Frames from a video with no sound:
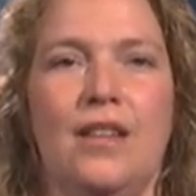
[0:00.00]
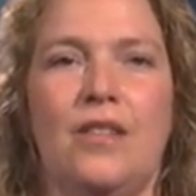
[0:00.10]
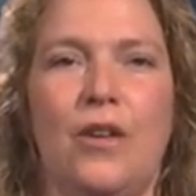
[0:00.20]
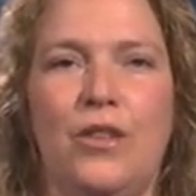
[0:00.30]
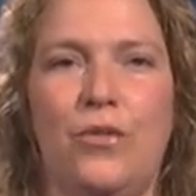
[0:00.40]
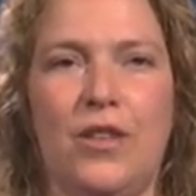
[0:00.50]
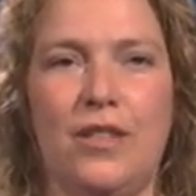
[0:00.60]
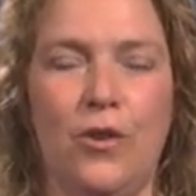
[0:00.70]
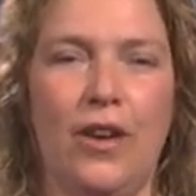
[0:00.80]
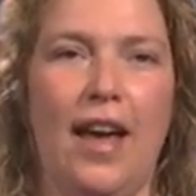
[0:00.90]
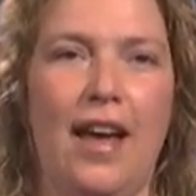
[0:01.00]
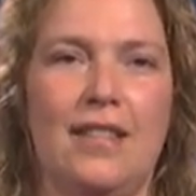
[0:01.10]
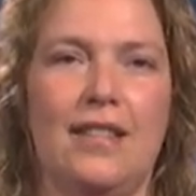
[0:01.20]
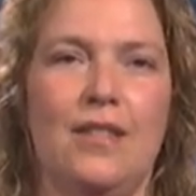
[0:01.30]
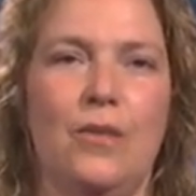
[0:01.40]
So let's first look
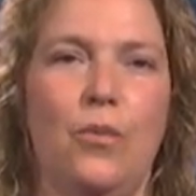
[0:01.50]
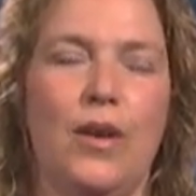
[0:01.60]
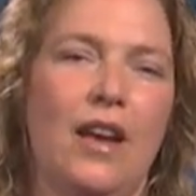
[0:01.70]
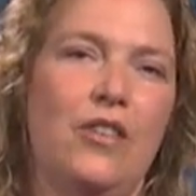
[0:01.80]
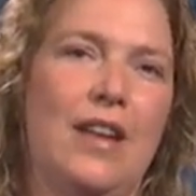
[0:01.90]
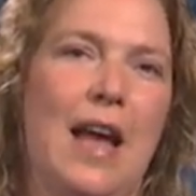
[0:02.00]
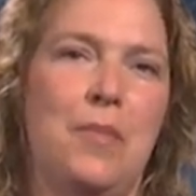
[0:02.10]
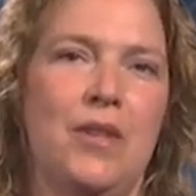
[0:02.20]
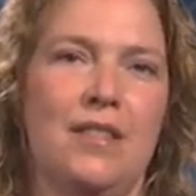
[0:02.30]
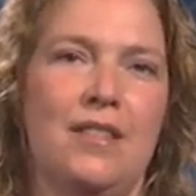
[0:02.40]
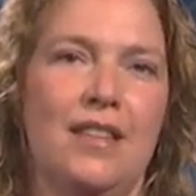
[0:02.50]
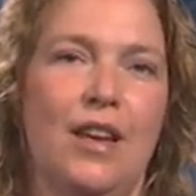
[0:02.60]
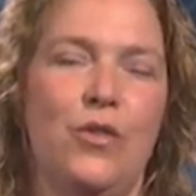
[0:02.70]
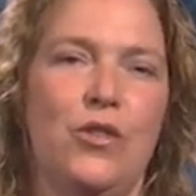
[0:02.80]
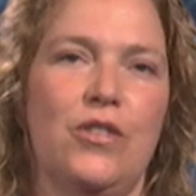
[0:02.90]
at what actually happens
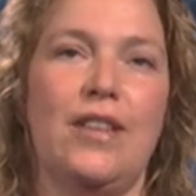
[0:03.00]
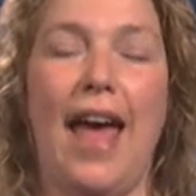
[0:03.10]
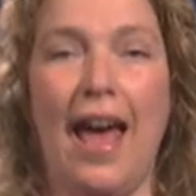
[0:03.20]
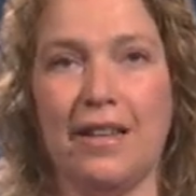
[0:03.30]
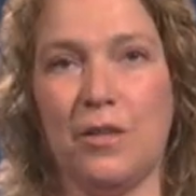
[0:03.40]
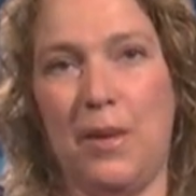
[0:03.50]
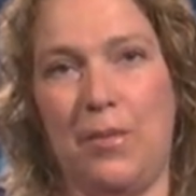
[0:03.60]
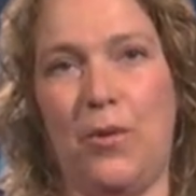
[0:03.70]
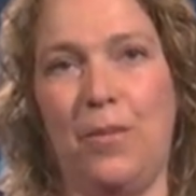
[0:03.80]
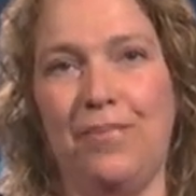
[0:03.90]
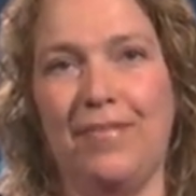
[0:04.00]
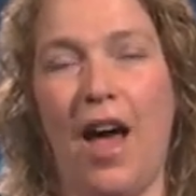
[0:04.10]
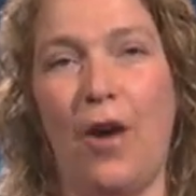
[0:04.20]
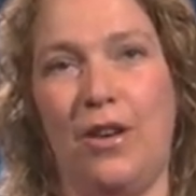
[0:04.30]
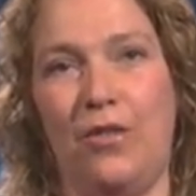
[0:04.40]
if you just ask people
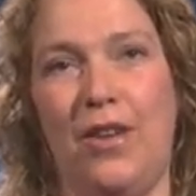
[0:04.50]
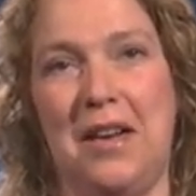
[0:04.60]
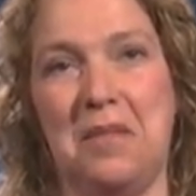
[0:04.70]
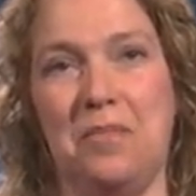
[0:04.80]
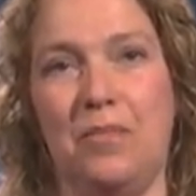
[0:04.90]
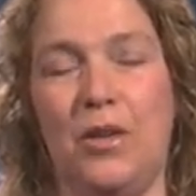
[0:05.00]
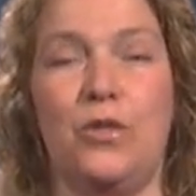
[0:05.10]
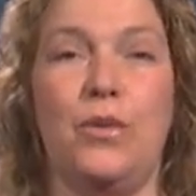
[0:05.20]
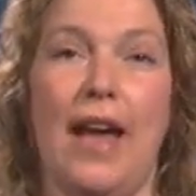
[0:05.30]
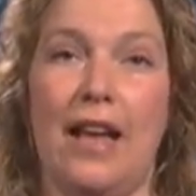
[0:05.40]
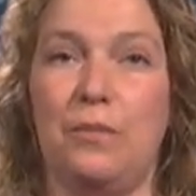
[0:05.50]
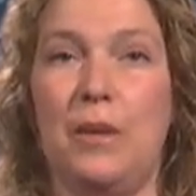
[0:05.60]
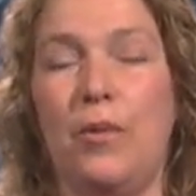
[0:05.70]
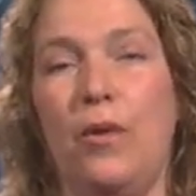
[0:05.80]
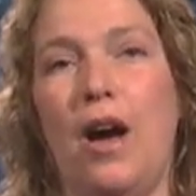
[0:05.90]
how they're feeling. Because we asked
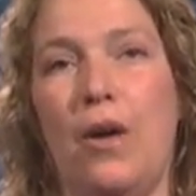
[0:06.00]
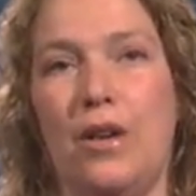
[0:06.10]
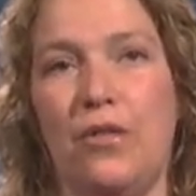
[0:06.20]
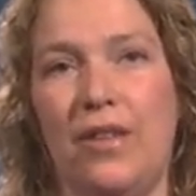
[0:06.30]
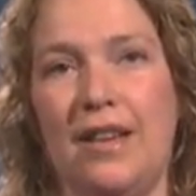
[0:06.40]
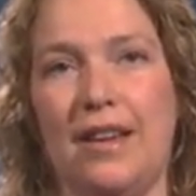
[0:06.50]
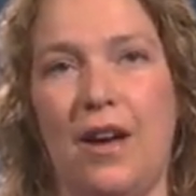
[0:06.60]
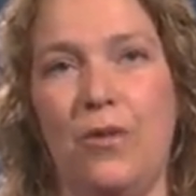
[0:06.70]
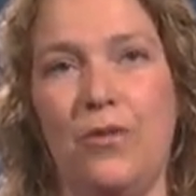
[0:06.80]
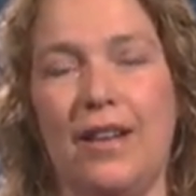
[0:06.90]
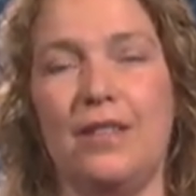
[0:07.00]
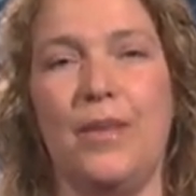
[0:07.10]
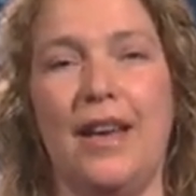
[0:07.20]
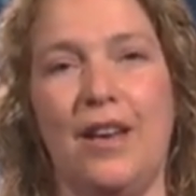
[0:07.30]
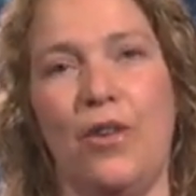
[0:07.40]
people, how are you feeling now at the
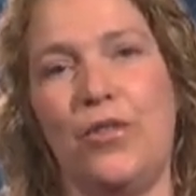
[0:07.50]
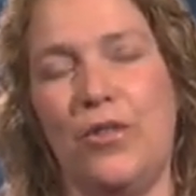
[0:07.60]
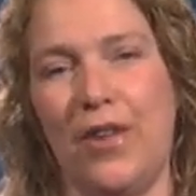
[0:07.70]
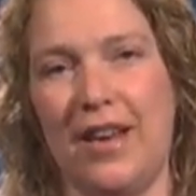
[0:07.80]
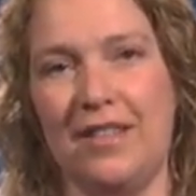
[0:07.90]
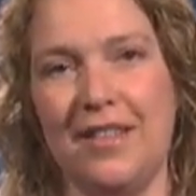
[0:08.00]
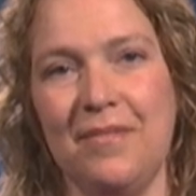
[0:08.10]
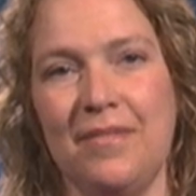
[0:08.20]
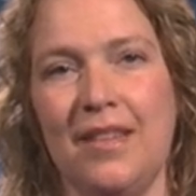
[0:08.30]
beginning of the donation?